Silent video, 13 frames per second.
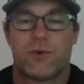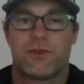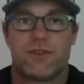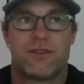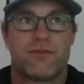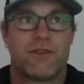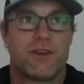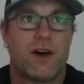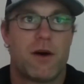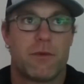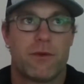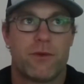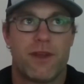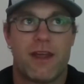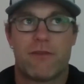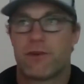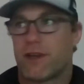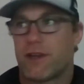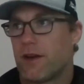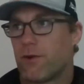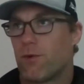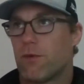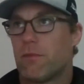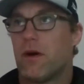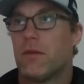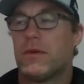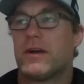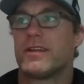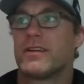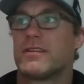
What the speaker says: is phenomenal in every category but putting.